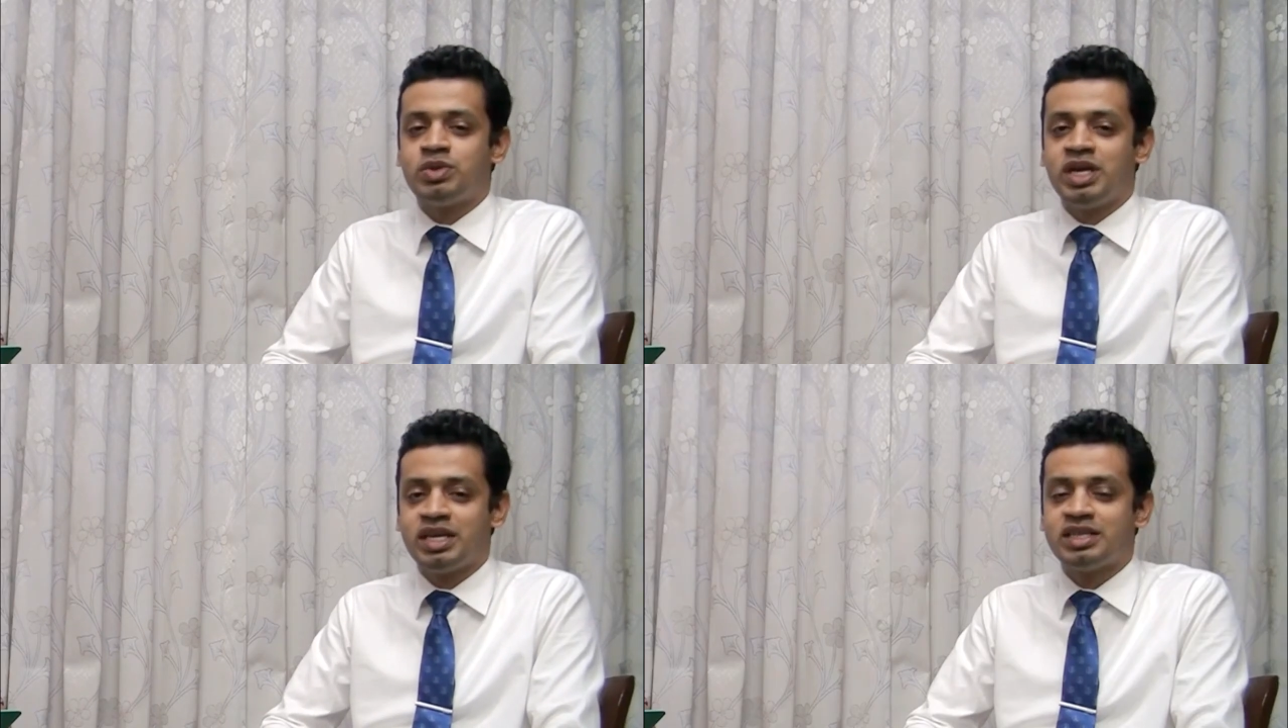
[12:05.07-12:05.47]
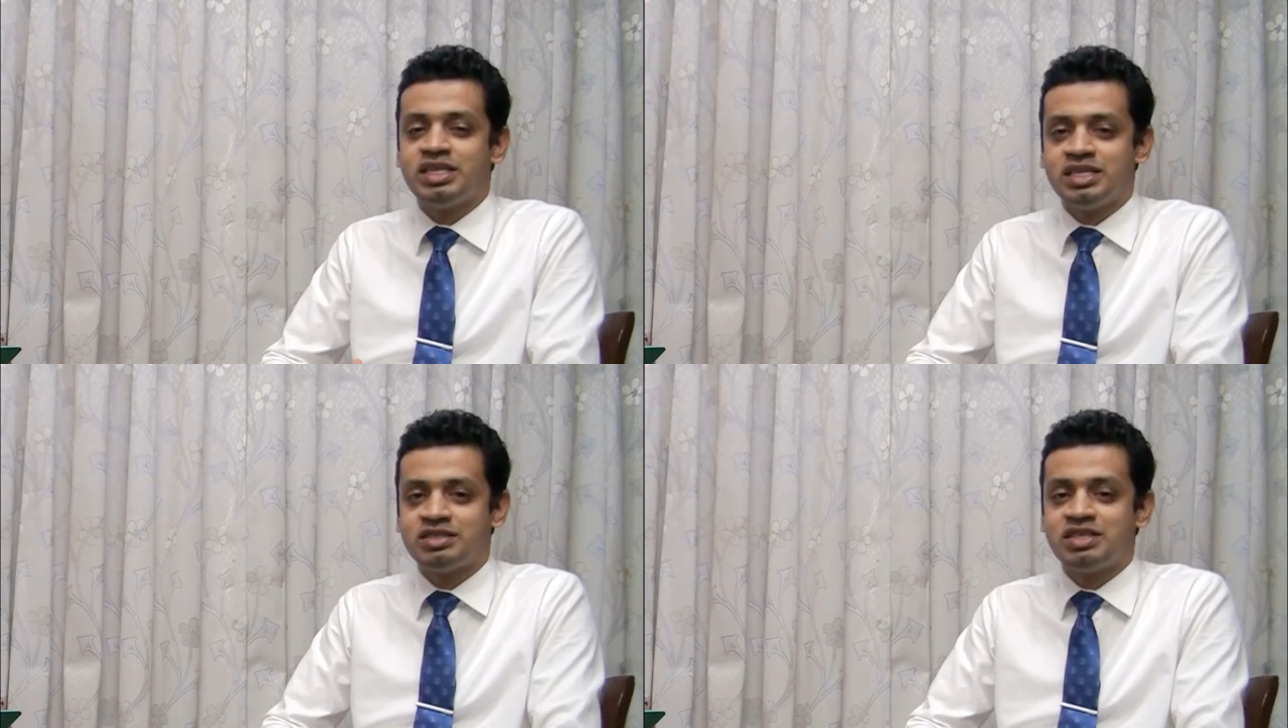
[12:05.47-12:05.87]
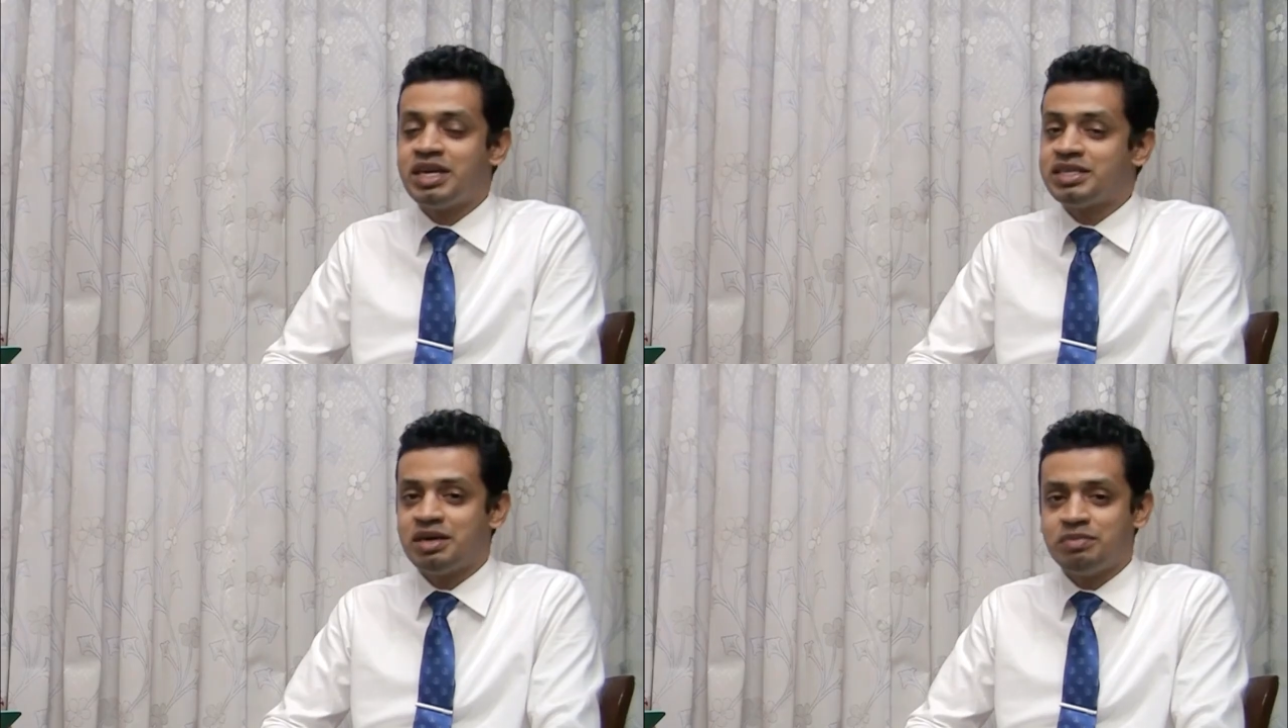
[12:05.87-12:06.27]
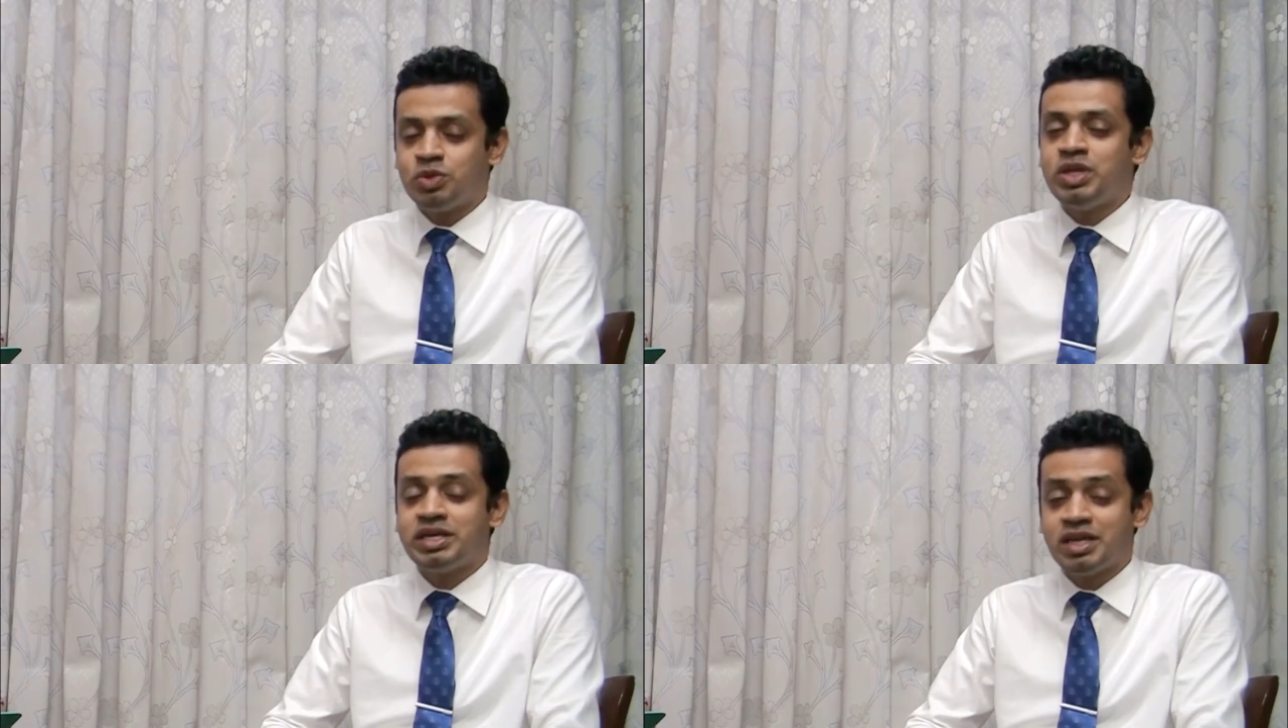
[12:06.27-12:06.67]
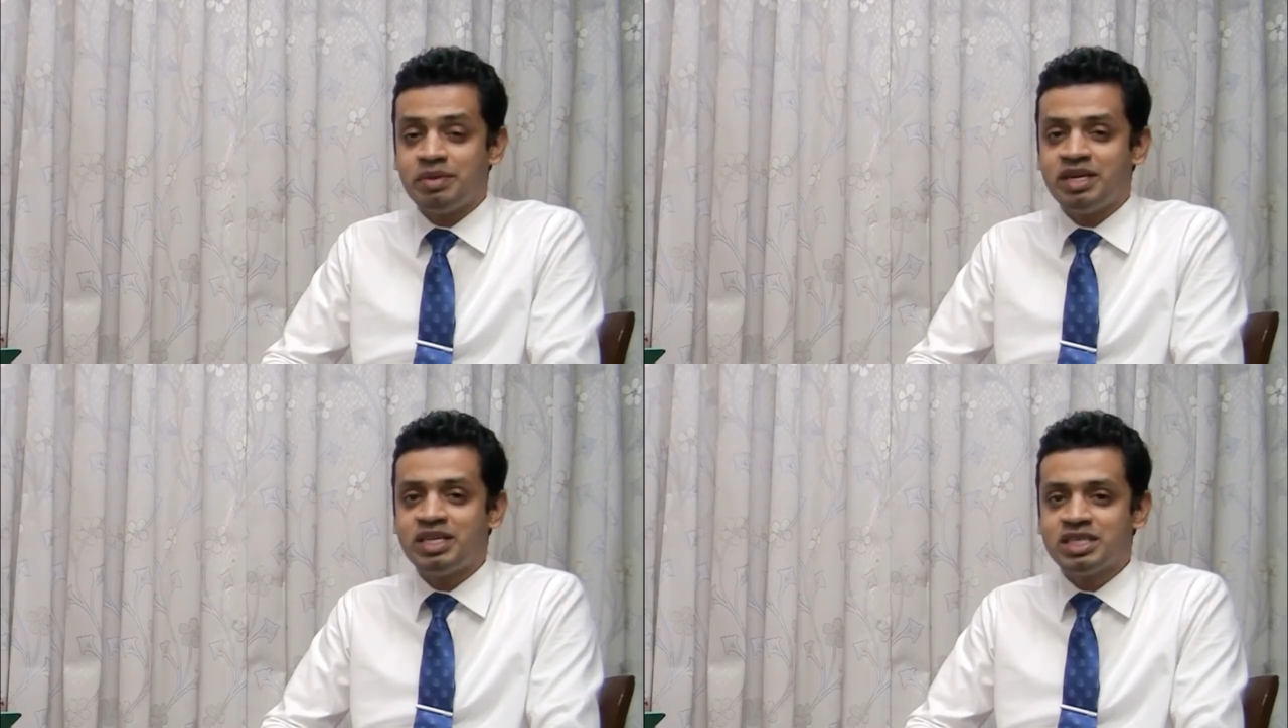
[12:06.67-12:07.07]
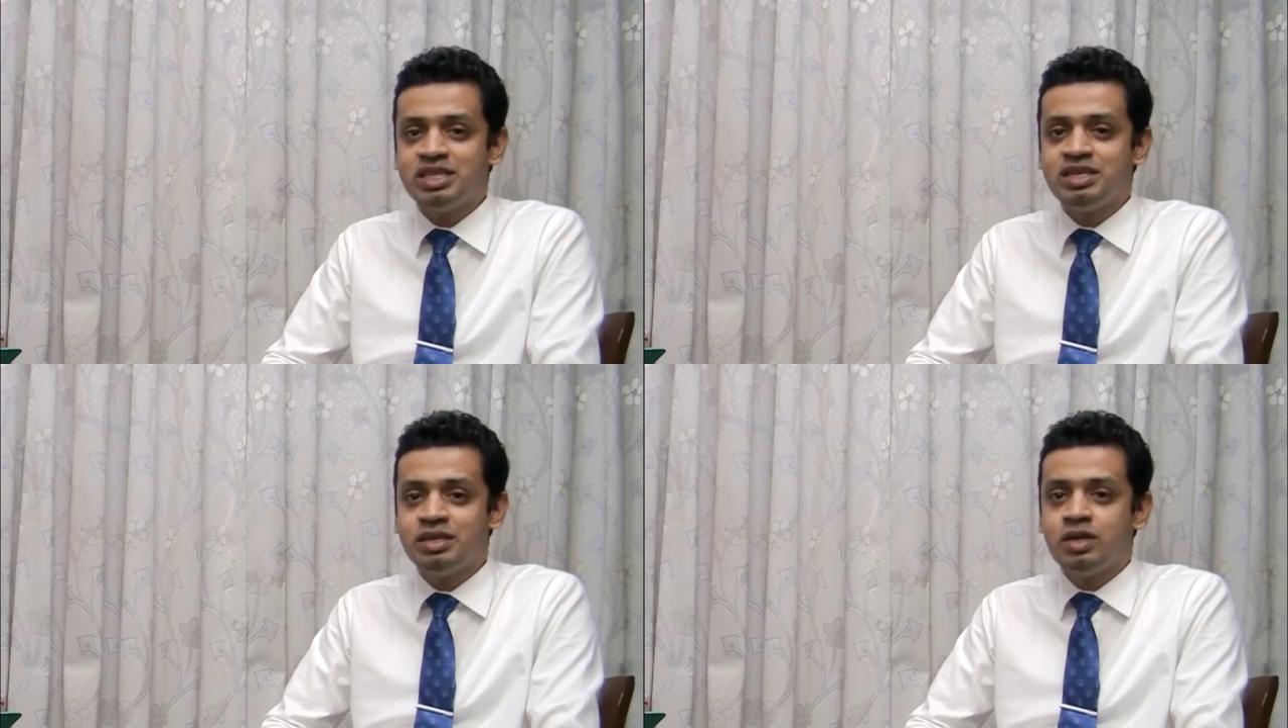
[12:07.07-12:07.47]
take the history and exam do the examination